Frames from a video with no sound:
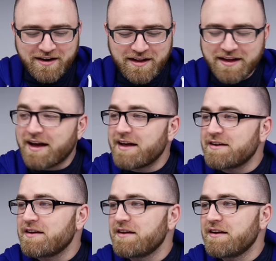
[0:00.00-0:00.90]
it kind
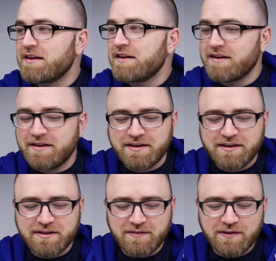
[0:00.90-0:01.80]
of
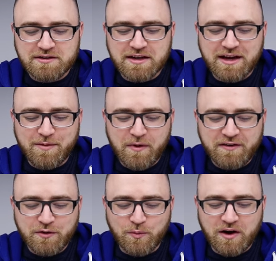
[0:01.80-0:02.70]
looks like I'm
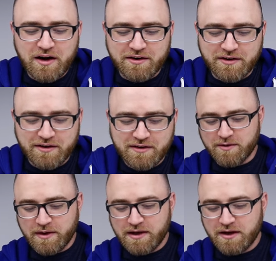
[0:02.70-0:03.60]
underwater.
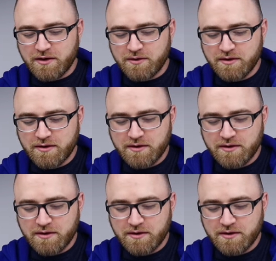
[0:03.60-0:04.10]
Here we go.